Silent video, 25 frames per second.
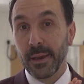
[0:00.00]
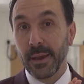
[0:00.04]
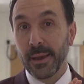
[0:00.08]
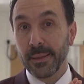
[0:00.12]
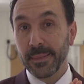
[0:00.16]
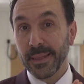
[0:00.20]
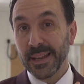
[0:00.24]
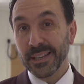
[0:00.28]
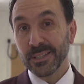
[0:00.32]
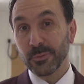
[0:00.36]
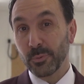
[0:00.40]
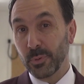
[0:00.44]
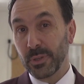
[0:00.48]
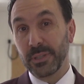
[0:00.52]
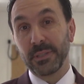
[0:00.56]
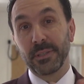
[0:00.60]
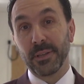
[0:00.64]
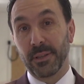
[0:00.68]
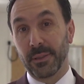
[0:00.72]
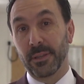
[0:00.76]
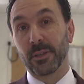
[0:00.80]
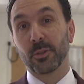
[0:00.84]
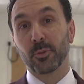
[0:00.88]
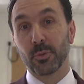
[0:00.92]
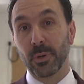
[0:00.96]
And that's really
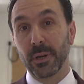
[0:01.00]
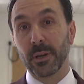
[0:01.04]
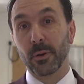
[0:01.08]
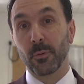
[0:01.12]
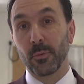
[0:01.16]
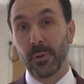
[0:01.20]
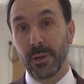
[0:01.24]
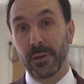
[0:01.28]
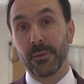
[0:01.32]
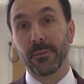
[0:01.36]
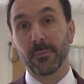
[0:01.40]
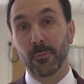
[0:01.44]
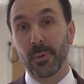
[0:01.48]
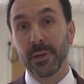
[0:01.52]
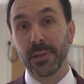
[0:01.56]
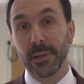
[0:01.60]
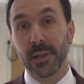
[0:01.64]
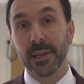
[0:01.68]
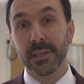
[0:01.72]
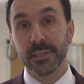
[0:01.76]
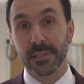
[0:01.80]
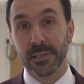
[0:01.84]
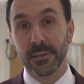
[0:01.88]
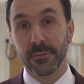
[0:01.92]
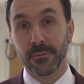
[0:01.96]
done the trick quite
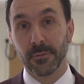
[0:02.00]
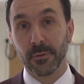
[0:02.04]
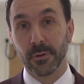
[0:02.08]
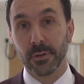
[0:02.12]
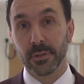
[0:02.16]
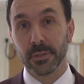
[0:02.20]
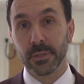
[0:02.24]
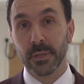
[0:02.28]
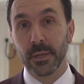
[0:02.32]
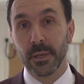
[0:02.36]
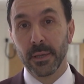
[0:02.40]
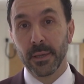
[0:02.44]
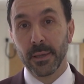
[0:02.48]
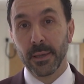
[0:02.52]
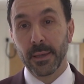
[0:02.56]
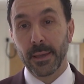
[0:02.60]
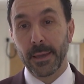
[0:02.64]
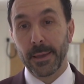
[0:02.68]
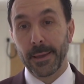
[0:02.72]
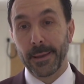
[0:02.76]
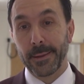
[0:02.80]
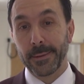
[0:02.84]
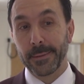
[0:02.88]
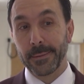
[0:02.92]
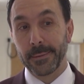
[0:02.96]
nicely for us.
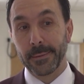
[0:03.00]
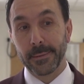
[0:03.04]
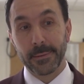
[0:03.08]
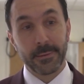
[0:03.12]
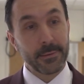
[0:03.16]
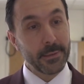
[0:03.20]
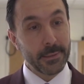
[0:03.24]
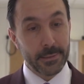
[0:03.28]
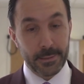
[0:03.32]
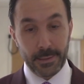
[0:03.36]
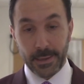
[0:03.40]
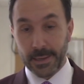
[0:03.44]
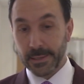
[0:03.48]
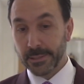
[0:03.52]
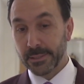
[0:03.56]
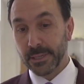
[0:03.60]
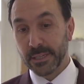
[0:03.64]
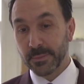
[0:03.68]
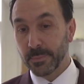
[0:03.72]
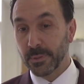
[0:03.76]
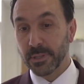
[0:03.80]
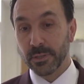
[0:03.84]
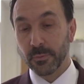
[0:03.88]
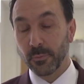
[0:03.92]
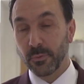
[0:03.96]
And in the last
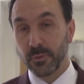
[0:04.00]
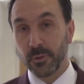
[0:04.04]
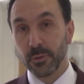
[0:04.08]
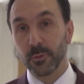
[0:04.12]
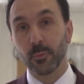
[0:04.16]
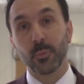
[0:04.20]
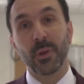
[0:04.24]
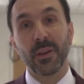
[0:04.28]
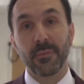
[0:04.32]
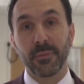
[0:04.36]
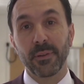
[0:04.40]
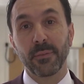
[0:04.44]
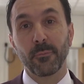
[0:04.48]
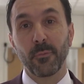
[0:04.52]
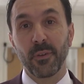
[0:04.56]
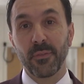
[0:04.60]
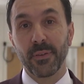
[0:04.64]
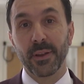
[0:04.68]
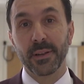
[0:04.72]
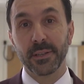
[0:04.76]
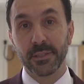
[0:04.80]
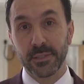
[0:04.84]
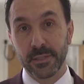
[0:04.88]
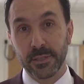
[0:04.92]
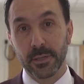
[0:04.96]
6 months we've
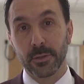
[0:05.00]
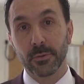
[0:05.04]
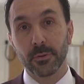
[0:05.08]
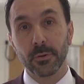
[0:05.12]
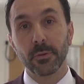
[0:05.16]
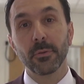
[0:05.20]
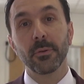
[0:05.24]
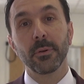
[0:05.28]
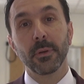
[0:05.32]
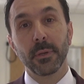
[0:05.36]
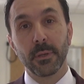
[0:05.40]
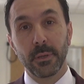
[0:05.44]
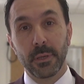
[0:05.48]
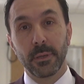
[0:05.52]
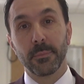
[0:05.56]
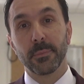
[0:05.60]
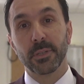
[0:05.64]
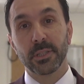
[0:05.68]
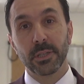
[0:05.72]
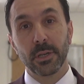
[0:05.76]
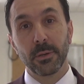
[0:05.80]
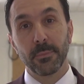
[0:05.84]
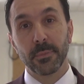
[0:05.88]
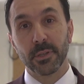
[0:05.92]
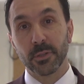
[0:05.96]
had 0
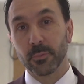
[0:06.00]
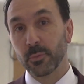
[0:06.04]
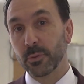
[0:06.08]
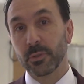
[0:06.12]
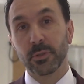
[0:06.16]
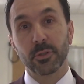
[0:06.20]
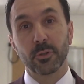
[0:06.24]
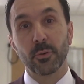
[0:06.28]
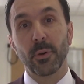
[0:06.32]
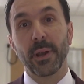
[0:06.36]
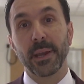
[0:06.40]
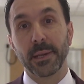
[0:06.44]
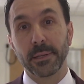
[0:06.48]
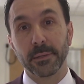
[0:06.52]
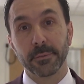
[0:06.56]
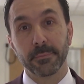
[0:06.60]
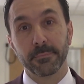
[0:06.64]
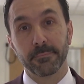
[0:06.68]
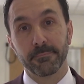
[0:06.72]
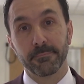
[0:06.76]
hematomas, which is great.